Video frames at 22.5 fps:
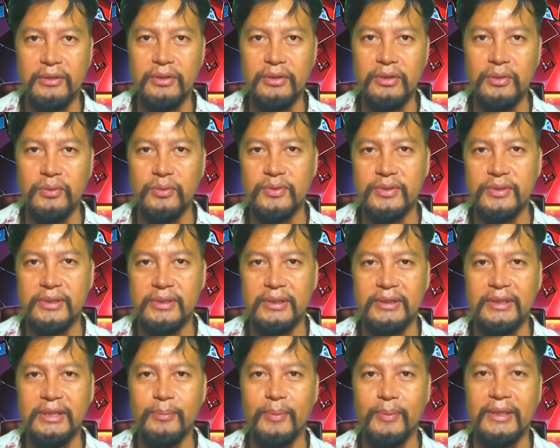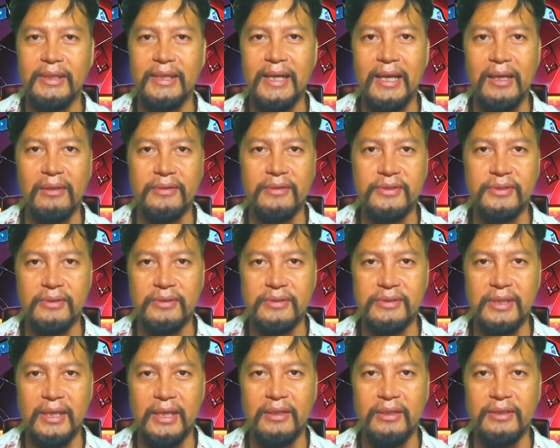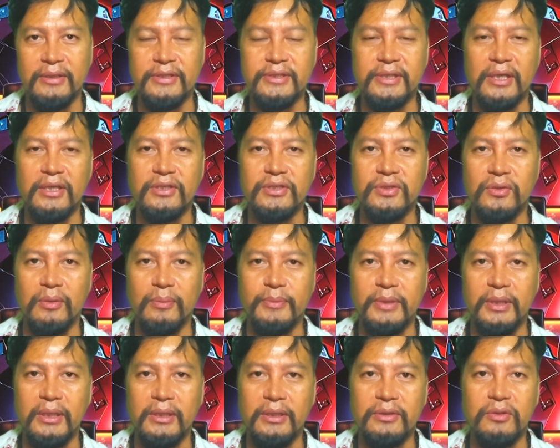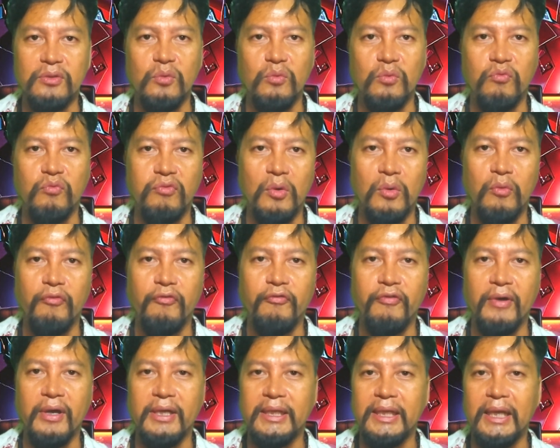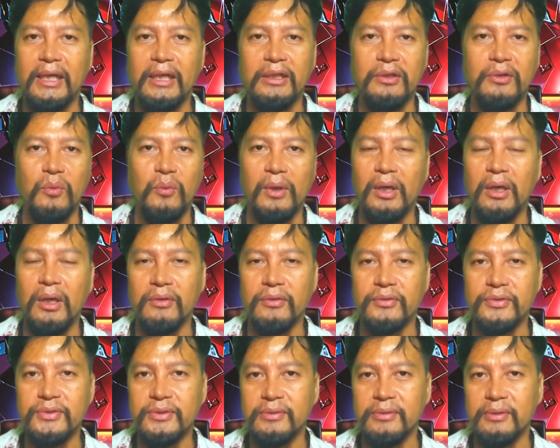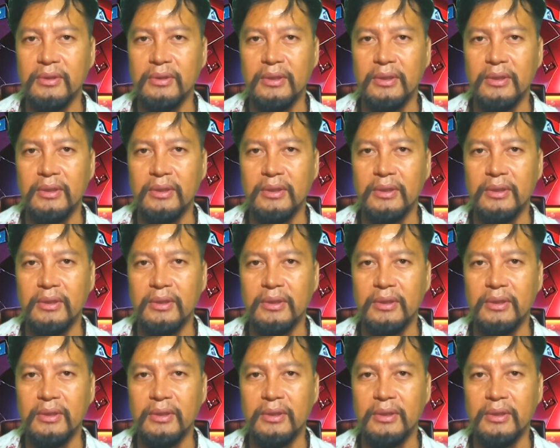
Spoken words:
news, deep analysis, and essential update you won't find anywhere else.